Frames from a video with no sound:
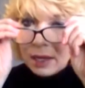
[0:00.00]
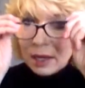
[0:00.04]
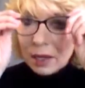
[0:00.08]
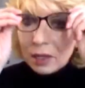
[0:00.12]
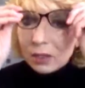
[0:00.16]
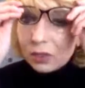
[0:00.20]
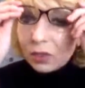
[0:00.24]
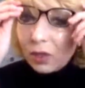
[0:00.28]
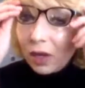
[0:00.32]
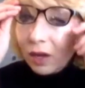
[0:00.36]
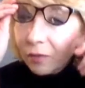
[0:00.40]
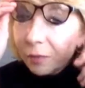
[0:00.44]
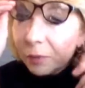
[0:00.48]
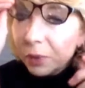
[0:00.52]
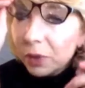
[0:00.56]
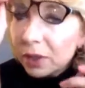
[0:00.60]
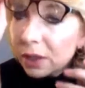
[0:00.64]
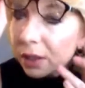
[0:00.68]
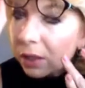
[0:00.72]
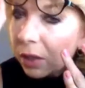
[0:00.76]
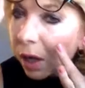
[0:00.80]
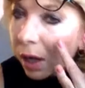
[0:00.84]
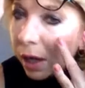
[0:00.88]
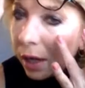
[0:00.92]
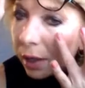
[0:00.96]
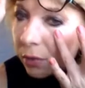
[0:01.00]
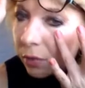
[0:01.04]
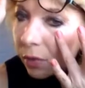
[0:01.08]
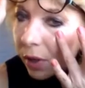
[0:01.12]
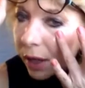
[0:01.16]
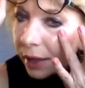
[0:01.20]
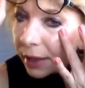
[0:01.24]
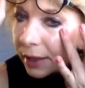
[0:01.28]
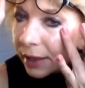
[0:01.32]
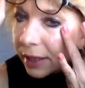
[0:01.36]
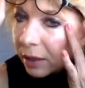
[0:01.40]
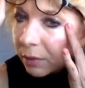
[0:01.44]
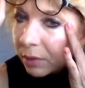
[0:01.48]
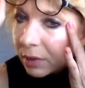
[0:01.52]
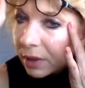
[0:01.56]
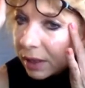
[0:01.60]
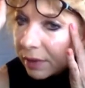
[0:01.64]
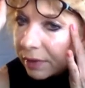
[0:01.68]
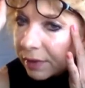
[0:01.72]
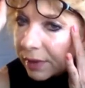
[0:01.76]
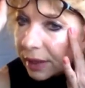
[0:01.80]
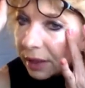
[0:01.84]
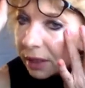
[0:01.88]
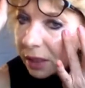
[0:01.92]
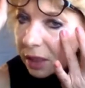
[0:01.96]
So I put it on right here with the
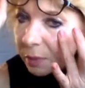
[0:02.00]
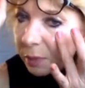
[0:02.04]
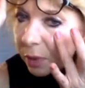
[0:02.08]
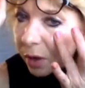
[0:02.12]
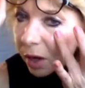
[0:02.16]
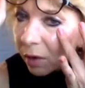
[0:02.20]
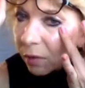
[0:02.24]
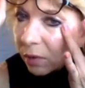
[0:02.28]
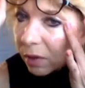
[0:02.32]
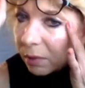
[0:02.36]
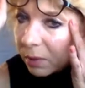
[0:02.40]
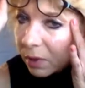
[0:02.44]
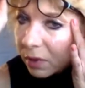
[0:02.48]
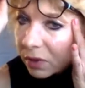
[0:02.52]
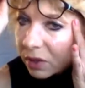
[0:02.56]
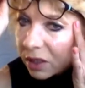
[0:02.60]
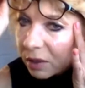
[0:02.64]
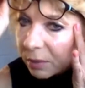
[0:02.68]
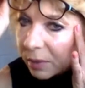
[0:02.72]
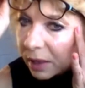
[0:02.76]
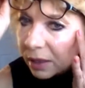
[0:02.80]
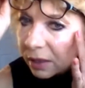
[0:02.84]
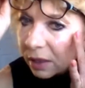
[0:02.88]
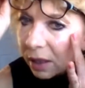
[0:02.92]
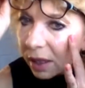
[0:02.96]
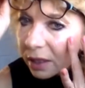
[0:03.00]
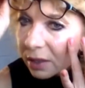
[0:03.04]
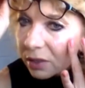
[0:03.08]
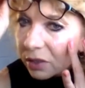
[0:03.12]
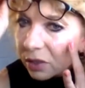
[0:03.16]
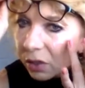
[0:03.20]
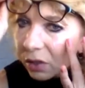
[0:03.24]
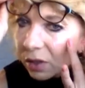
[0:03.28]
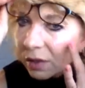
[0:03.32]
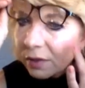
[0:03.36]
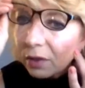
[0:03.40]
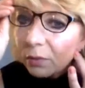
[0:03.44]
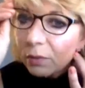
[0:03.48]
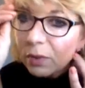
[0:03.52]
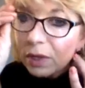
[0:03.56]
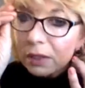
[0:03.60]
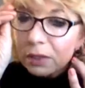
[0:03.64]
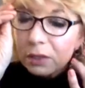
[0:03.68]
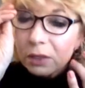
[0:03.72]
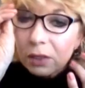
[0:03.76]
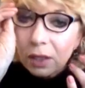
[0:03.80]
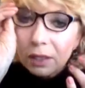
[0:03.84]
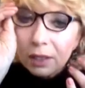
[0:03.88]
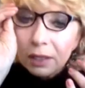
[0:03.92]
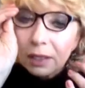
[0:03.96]
thickest part where most of my lines are, and the
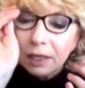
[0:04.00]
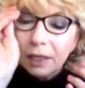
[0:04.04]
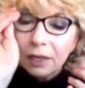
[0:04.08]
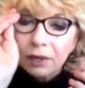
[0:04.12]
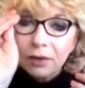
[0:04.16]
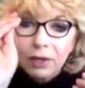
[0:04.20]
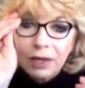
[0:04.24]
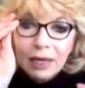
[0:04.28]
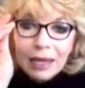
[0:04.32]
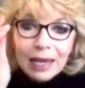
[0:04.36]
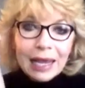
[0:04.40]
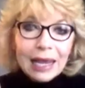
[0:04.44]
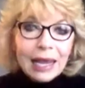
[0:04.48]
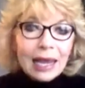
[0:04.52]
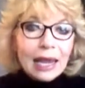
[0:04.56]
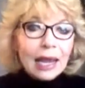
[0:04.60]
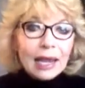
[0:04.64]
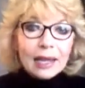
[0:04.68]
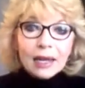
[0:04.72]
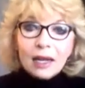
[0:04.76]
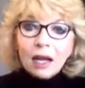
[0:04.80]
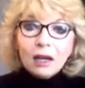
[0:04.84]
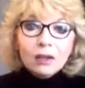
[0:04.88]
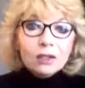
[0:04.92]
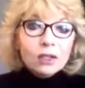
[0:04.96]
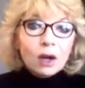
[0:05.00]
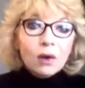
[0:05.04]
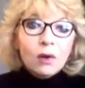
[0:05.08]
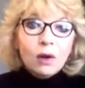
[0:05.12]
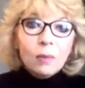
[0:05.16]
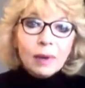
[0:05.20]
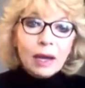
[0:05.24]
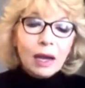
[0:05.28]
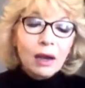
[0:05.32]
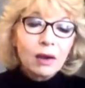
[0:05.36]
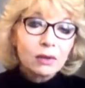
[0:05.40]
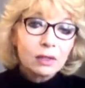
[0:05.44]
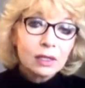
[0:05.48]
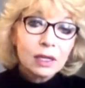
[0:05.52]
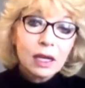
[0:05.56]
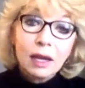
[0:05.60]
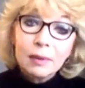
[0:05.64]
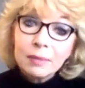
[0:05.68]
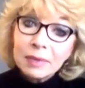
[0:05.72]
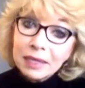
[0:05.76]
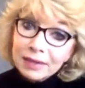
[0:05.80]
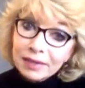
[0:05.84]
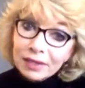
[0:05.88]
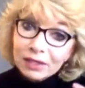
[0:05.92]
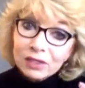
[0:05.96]
rest on here. And I'll go about,
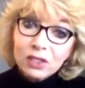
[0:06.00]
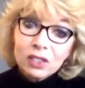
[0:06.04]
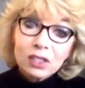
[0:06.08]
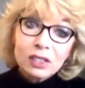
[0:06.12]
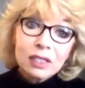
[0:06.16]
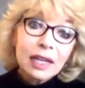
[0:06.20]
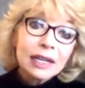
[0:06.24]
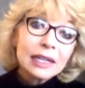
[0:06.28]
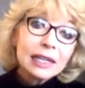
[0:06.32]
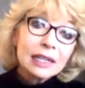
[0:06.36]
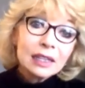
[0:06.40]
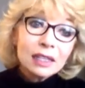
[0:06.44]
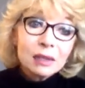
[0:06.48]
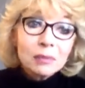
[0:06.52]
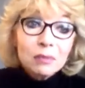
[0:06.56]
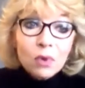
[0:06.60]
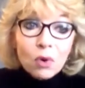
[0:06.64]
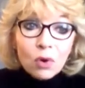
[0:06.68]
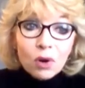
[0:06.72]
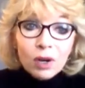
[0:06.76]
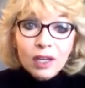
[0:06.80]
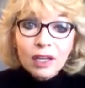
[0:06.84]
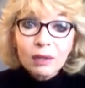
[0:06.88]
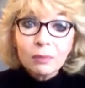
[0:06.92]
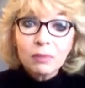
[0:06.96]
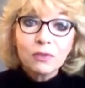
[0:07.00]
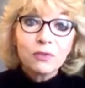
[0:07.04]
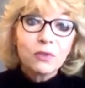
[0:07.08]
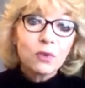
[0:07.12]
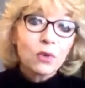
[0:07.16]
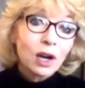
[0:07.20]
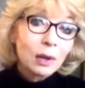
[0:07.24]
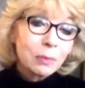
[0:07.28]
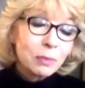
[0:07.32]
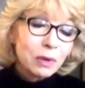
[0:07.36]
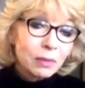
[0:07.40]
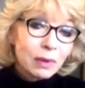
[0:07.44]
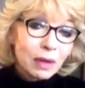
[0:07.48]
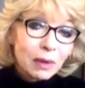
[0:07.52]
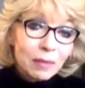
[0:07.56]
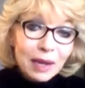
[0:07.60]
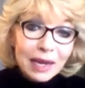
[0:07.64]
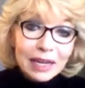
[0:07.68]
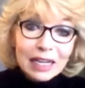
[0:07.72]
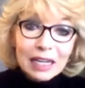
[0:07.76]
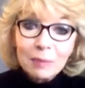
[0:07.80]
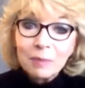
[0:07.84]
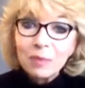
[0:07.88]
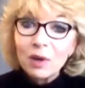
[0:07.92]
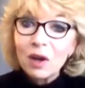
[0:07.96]
this is like in the morning before I put my
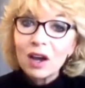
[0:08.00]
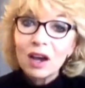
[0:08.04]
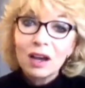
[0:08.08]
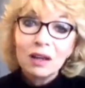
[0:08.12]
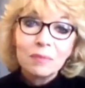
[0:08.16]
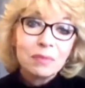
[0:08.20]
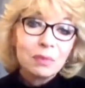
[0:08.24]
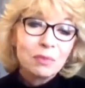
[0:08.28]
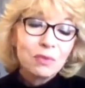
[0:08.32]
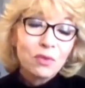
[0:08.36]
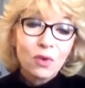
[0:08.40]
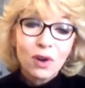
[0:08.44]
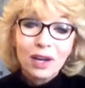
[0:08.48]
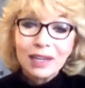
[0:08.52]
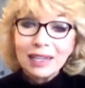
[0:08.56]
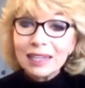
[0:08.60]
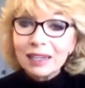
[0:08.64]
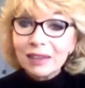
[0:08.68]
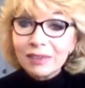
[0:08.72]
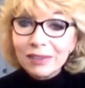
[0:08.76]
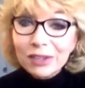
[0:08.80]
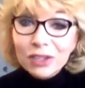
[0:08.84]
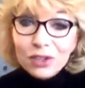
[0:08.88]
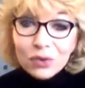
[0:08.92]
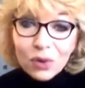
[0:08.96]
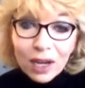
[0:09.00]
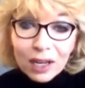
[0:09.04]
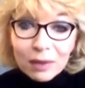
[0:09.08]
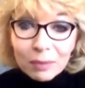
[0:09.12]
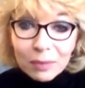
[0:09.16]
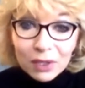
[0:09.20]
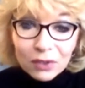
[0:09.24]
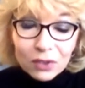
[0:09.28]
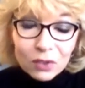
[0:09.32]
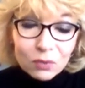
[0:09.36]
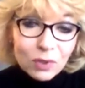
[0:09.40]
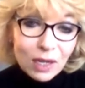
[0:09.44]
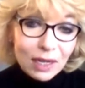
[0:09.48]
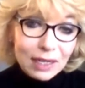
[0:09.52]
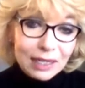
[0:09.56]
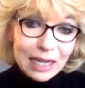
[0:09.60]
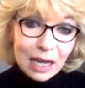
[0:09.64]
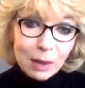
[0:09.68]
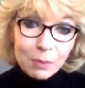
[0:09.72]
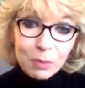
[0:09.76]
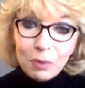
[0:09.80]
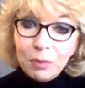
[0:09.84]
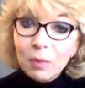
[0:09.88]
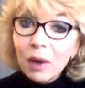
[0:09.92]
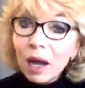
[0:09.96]
makeup on, before I get on the treadmill to run a
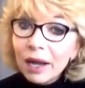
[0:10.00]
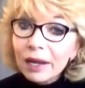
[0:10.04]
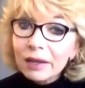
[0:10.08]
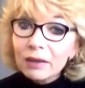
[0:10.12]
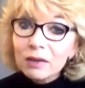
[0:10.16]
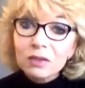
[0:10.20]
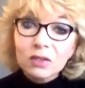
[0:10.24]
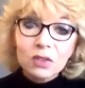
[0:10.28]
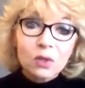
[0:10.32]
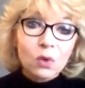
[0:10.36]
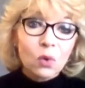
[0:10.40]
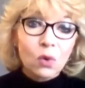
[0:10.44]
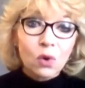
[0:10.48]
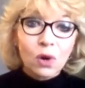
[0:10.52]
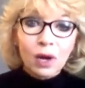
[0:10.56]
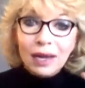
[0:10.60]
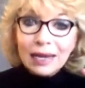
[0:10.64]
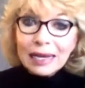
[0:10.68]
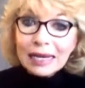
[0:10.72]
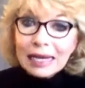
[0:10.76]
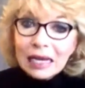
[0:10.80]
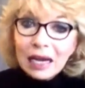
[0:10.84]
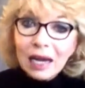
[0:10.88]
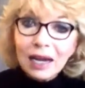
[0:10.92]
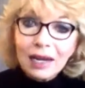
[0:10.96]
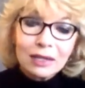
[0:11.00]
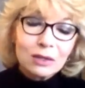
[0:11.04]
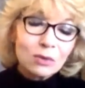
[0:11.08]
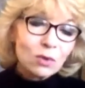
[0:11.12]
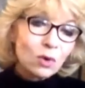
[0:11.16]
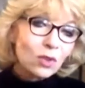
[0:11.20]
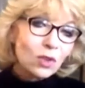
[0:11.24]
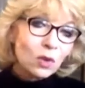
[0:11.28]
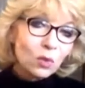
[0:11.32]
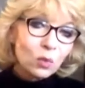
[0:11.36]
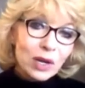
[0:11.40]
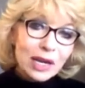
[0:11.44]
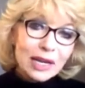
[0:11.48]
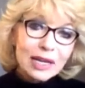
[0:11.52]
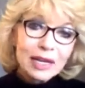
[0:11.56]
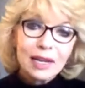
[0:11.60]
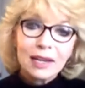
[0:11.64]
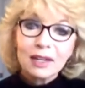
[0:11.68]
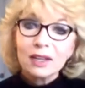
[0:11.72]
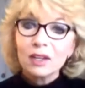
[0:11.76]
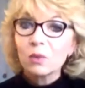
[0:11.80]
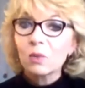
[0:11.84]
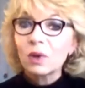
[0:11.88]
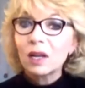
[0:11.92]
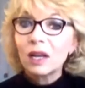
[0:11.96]
couple miles, or at night, or the
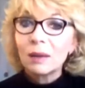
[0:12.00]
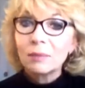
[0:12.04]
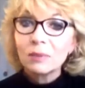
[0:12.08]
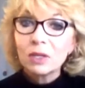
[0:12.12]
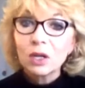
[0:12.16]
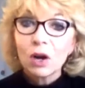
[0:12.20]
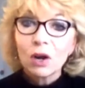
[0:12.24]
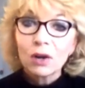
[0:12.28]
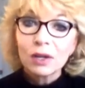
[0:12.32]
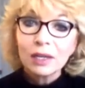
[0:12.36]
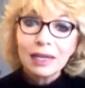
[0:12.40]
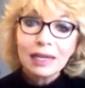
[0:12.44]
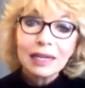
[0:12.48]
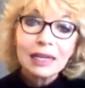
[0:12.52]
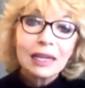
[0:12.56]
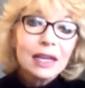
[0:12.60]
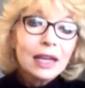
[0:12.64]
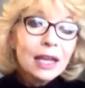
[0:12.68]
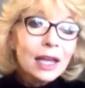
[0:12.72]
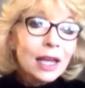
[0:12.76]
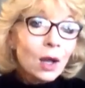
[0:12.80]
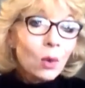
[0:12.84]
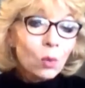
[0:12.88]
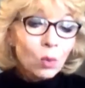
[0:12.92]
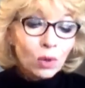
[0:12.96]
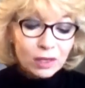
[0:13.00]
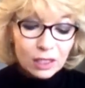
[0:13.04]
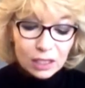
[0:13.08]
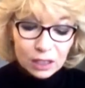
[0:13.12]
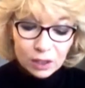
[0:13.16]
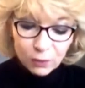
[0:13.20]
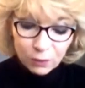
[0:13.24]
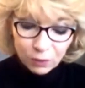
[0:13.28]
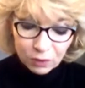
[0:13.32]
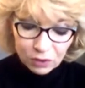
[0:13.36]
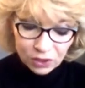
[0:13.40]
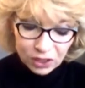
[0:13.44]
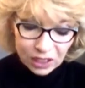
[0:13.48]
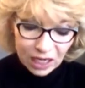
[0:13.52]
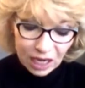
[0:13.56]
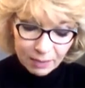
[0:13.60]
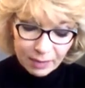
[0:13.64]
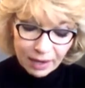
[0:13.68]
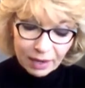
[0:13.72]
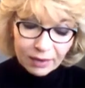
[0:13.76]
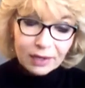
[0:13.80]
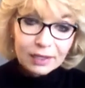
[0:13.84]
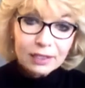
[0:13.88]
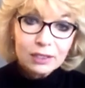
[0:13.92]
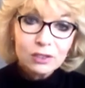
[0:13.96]
weekend, or when I'm gardening. When this first came
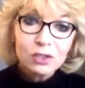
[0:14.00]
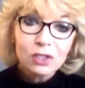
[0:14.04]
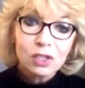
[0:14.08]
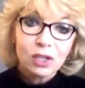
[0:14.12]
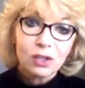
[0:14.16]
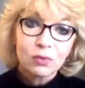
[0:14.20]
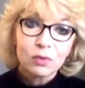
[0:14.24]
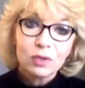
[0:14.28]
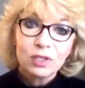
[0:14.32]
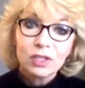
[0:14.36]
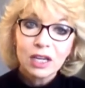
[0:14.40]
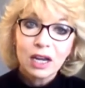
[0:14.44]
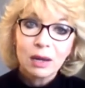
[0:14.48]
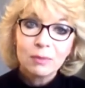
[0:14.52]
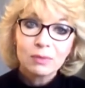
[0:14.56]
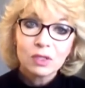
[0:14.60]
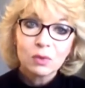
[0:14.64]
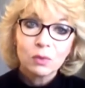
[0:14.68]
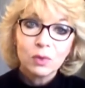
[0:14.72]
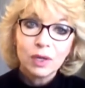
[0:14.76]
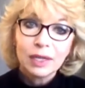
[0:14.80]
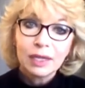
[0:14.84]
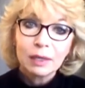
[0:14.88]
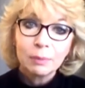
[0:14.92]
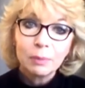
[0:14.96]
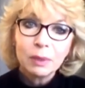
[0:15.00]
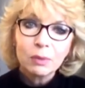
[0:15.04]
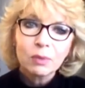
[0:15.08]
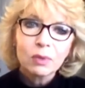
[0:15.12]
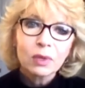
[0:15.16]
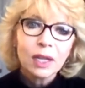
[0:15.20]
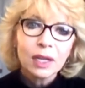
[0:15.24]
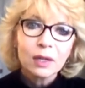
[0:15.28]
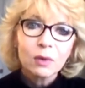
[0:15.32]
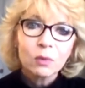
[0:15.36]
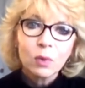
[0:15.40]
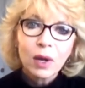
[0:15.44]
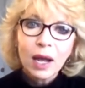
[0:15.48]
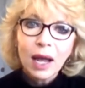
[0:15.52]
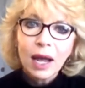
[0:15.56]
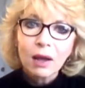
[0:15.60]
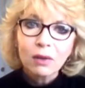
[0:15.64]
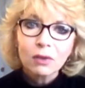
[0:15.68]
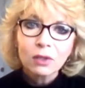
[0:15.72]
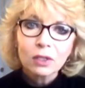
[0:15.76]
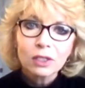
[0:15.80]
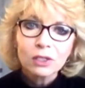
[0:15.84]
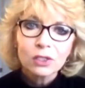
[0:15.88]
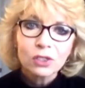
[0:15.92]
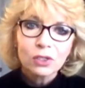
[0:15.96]
out, I used it 3 times a week, and people were like, wow,
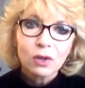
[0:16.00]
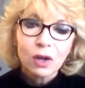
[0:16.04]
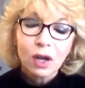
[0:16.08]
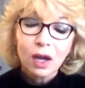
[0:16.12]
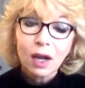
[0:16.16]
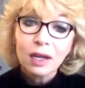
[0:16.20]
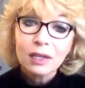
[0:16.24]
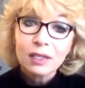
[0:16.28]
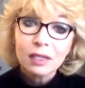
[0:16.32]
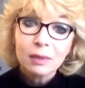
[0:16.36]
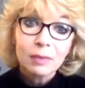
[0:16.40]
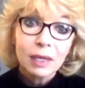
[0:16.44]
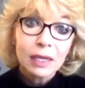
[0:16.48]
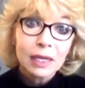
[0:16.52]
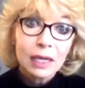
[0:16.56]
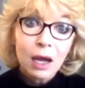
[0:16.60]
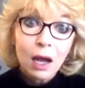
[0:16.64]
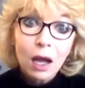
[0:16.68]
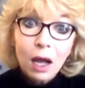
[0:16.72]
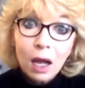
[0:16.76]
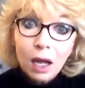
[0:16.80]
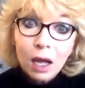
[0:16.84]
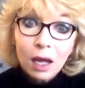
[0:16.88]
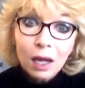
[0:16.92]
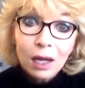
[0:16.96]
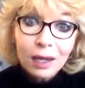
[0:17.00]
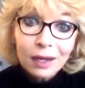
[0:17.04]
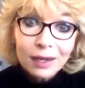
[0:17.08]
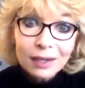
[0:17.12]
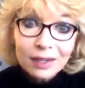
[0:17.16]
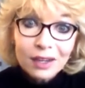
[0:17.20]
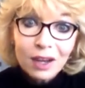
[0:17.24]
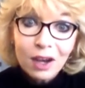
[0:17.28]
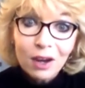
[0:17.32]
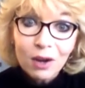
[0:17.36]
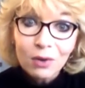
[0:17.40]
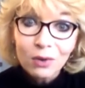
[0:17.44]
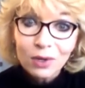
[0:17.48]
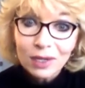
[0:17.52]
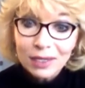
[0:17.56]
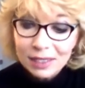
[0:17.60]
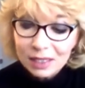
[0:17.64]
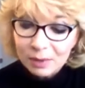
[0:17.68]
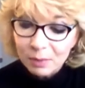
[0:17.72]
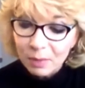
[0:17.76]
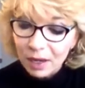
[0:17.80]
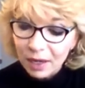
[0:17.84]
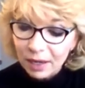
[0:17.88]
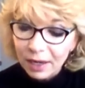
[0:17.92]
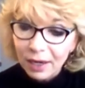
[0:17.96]
look at your eyes. I'm like, I know,
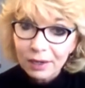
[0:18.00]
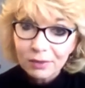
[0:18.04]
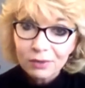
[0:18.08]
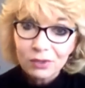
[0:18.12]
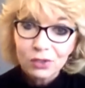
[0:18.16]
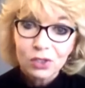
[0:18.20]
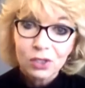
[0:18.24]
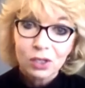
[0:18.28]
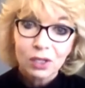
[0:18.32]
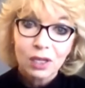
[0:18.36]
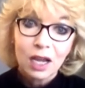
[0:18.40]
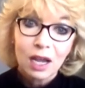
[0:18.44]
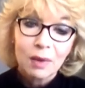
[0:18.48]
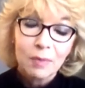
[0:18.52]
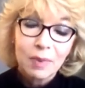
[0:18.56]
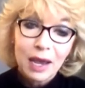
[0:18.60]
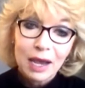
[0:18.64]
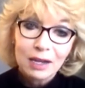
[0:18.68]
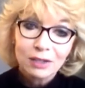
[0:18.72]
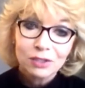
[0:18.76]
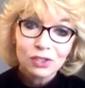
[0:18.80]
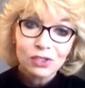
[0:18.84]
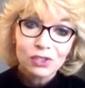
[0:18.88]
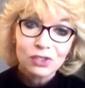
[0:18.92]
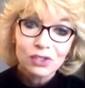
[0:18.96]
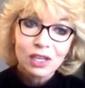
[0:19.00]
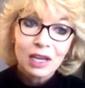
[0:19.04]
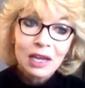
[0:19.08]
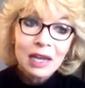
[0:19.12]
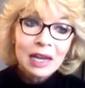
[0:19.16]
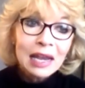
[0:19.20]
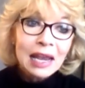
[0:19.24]
it's my hydrogel eye patches.